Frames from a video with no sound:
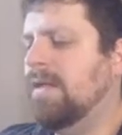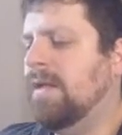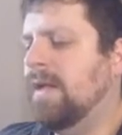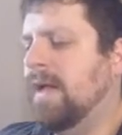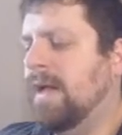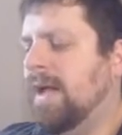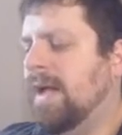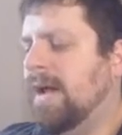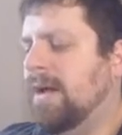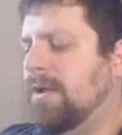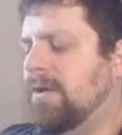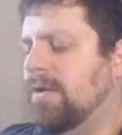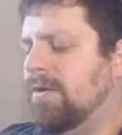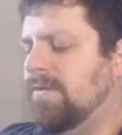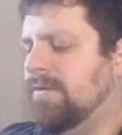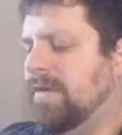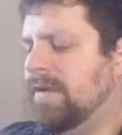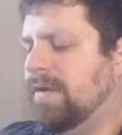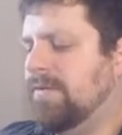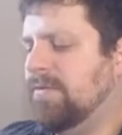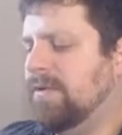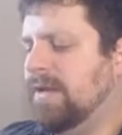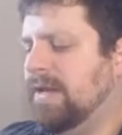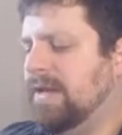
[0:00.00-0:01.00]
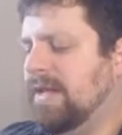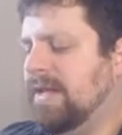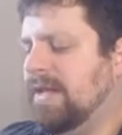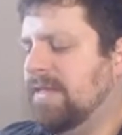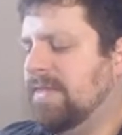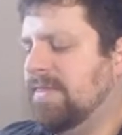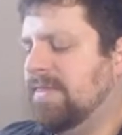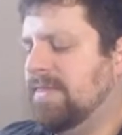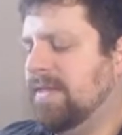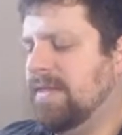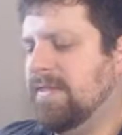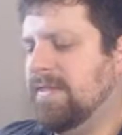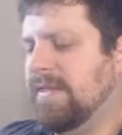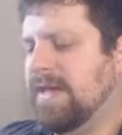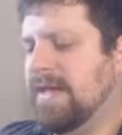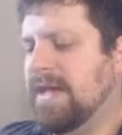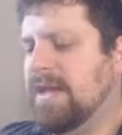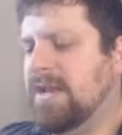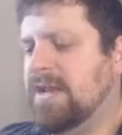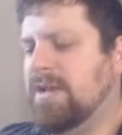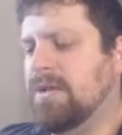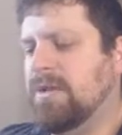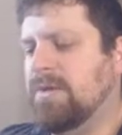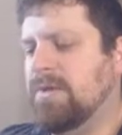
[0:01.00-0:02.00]
I don't know if I would get anything
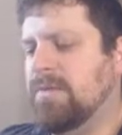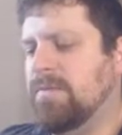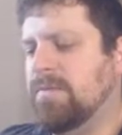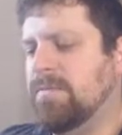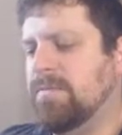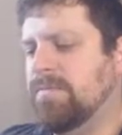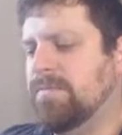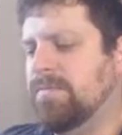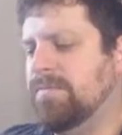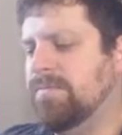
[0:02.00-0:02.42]
that new